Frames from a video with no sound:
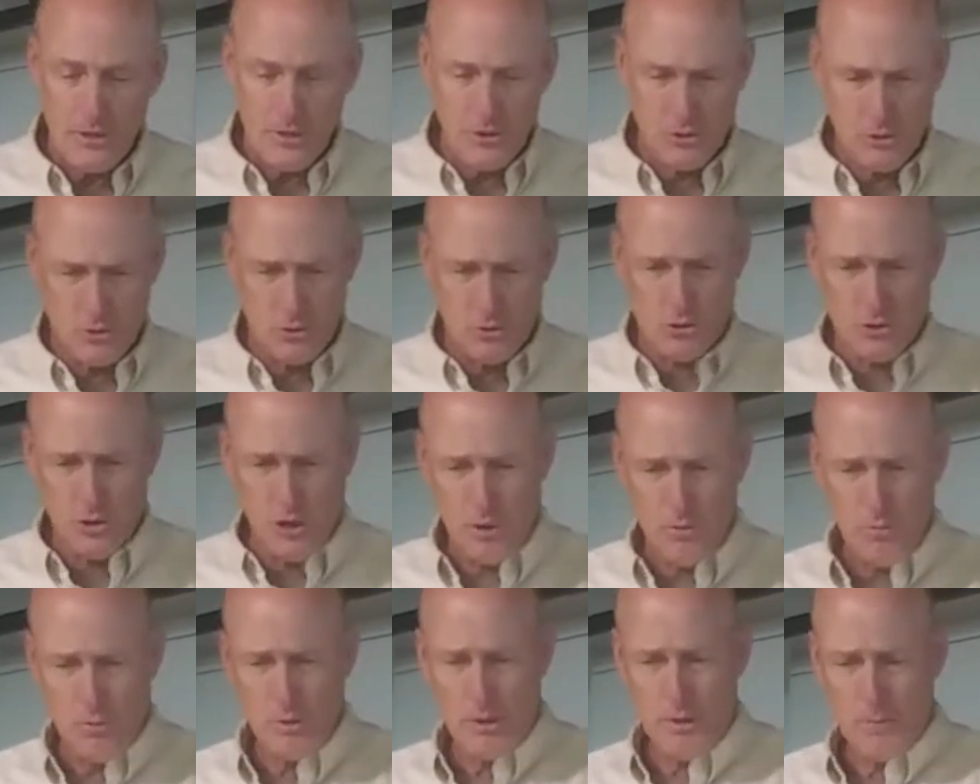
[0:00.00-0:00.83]
So
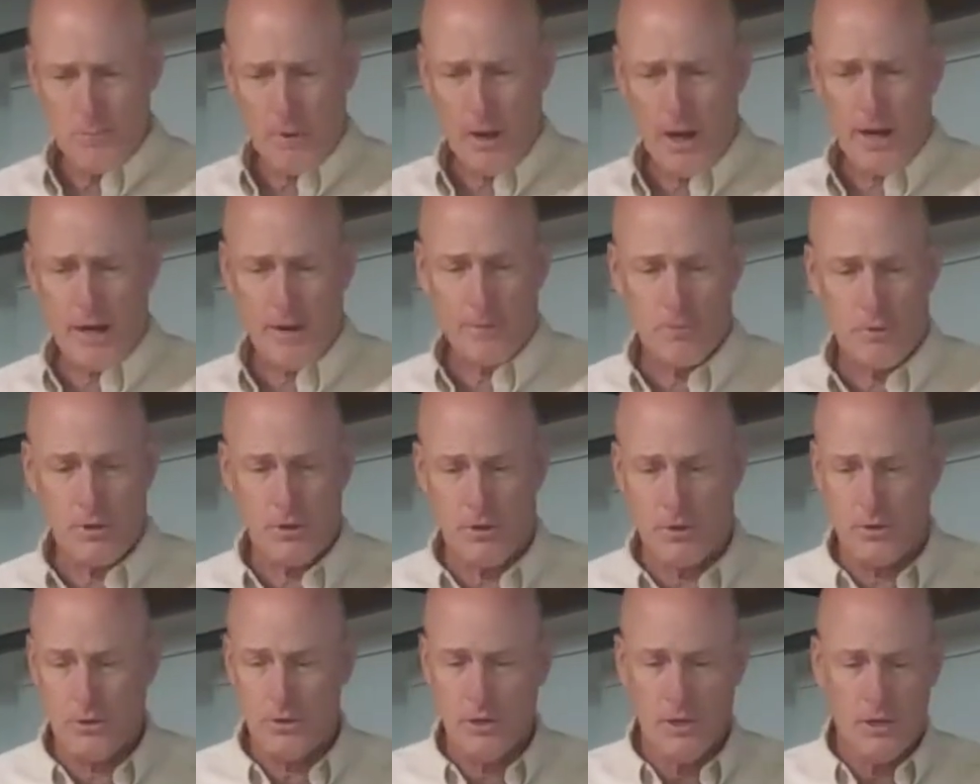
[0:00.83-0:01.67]
start with the bottom
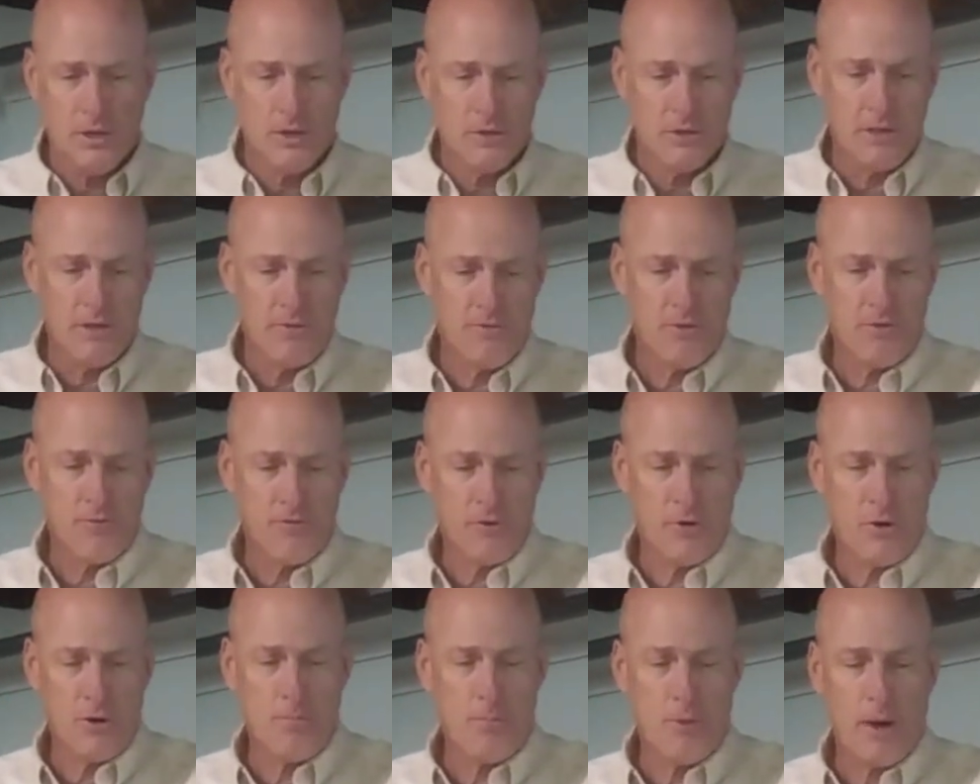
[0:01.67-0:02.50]
here, leave the
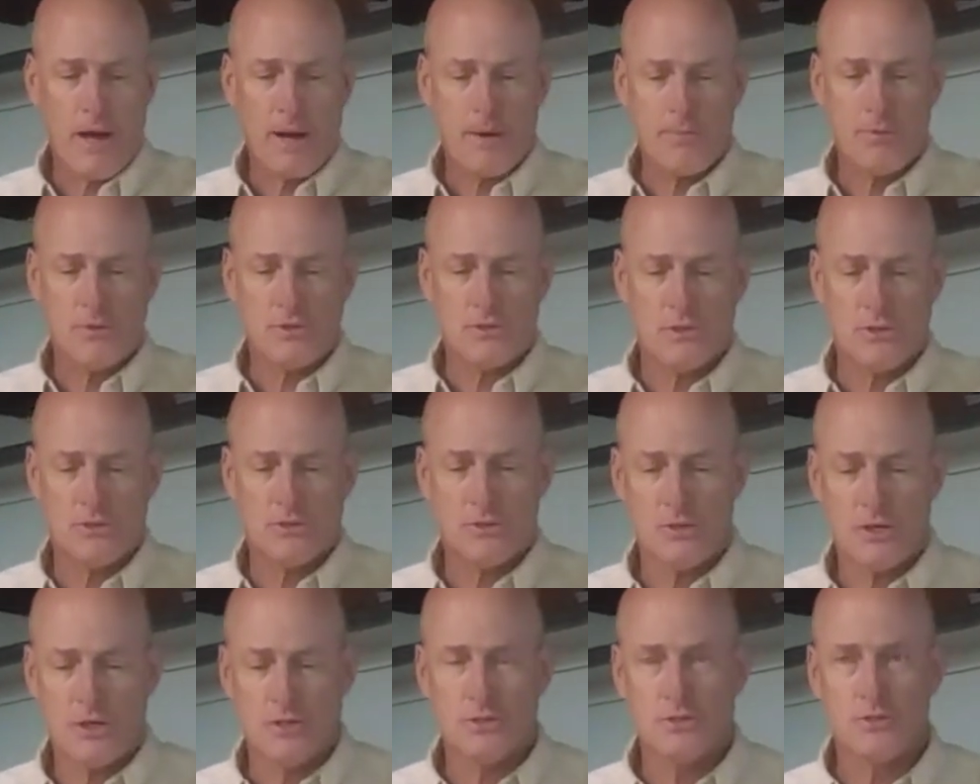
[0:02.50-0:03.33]
very bottom that sits
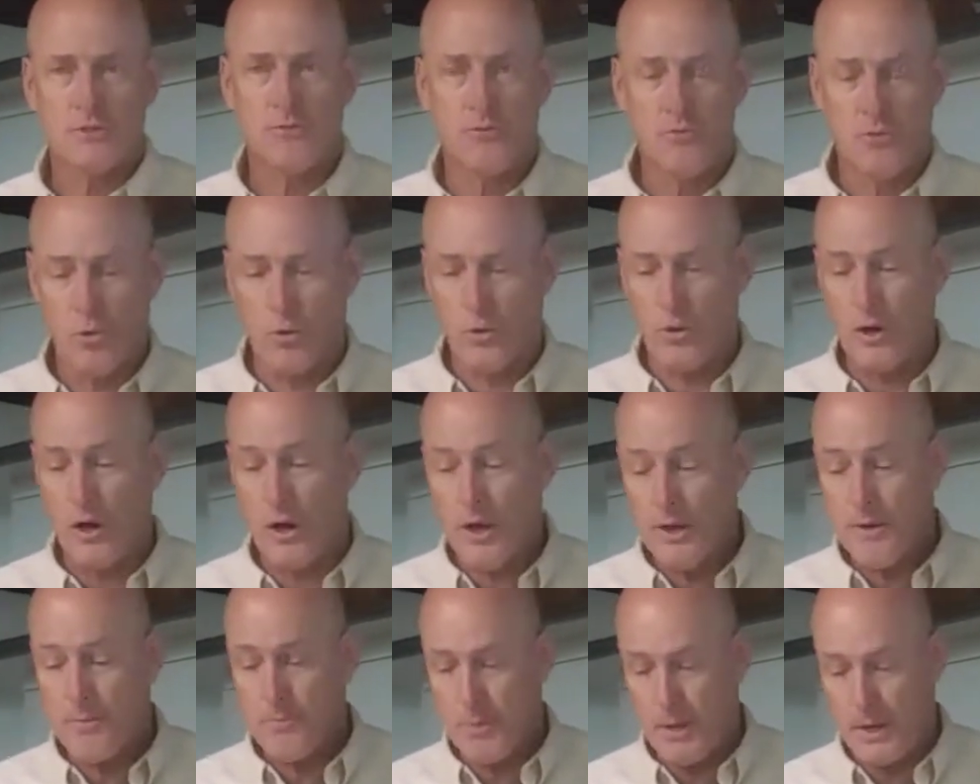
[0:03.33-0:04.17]
against the floor
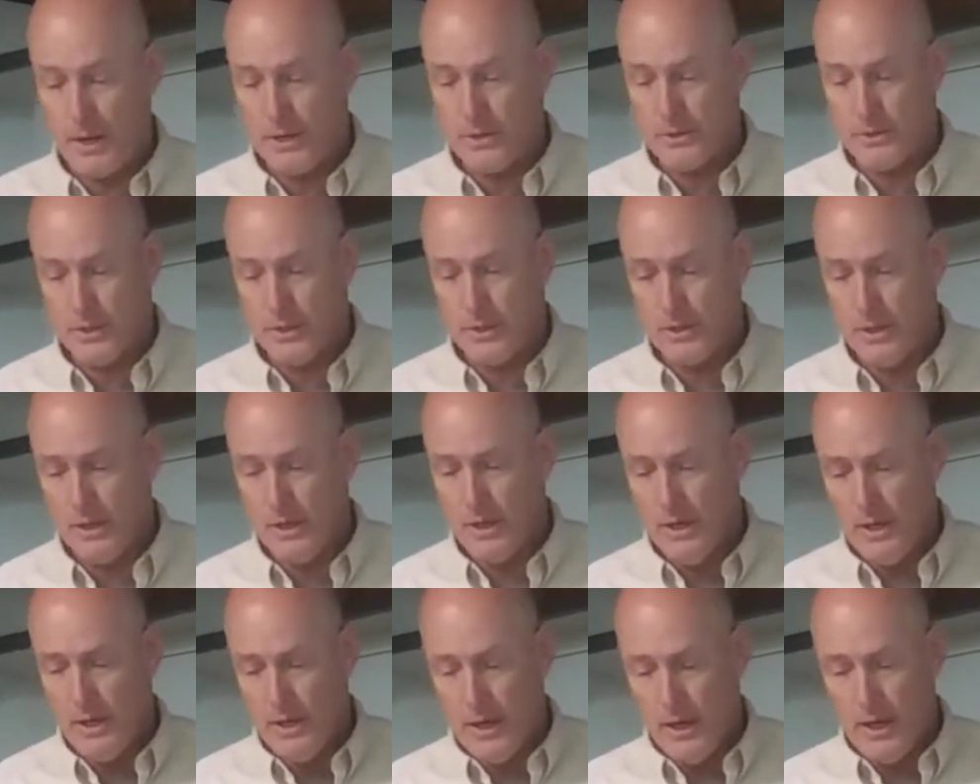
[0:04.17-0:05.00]
unpainted,
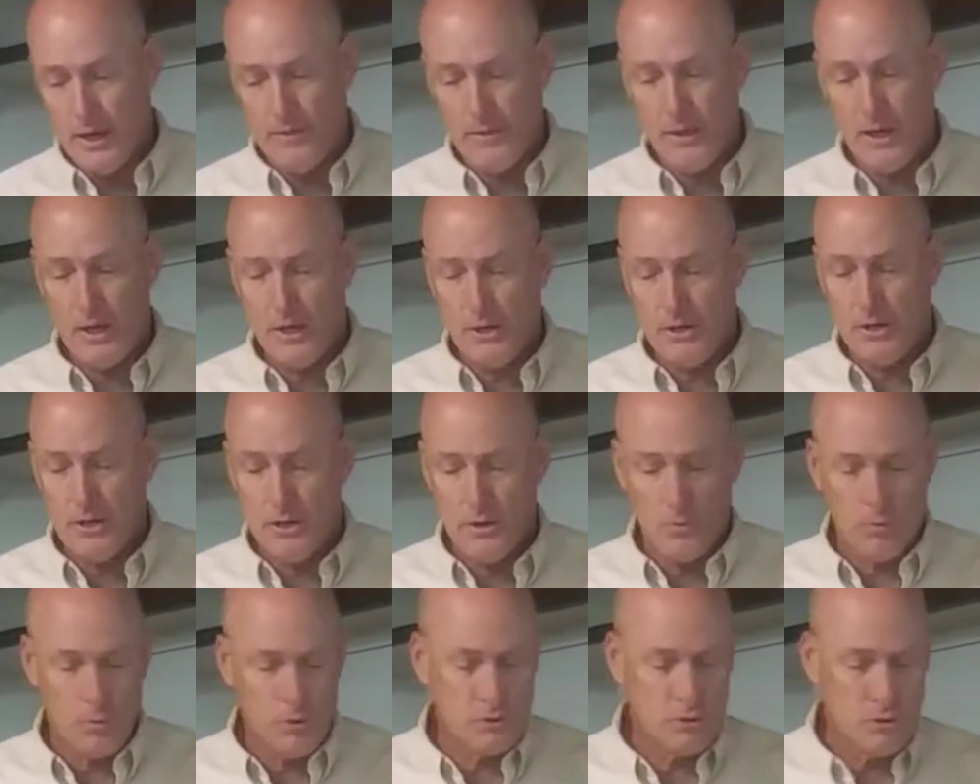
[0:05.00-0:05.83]
and then
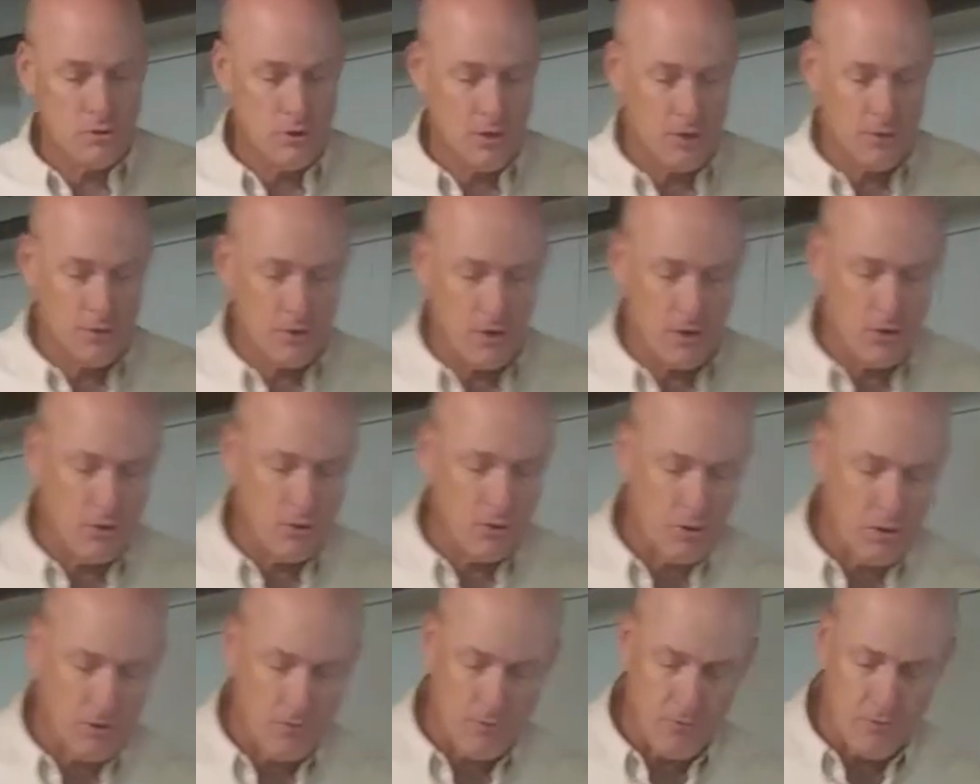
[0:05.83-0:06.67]
once you get there you
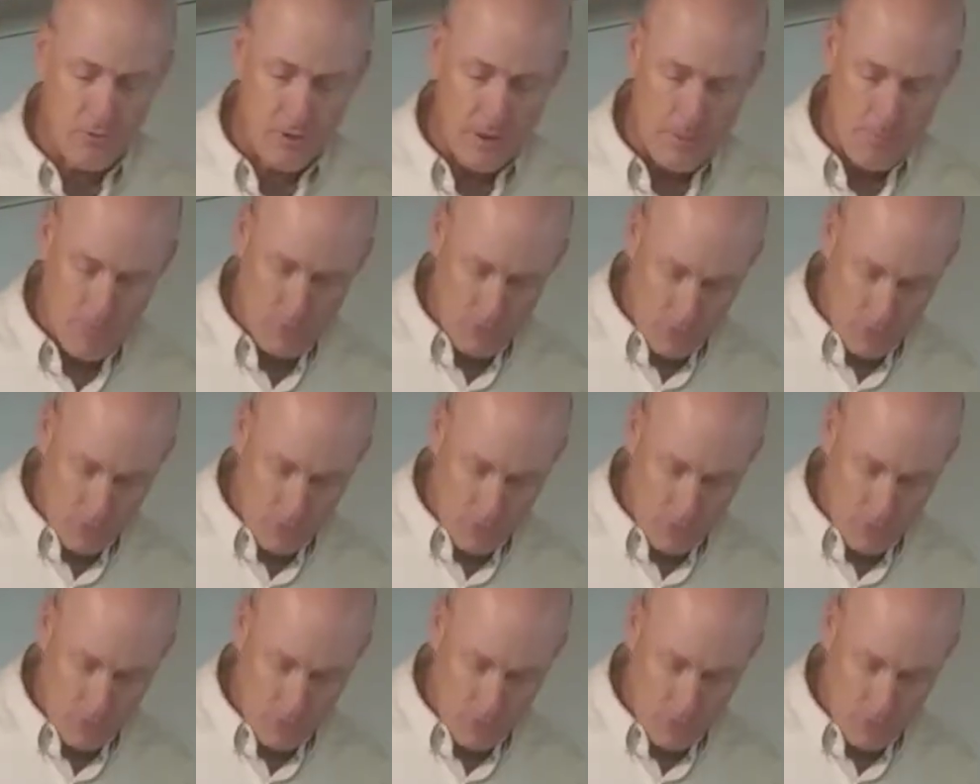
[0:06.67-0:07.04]
can flip it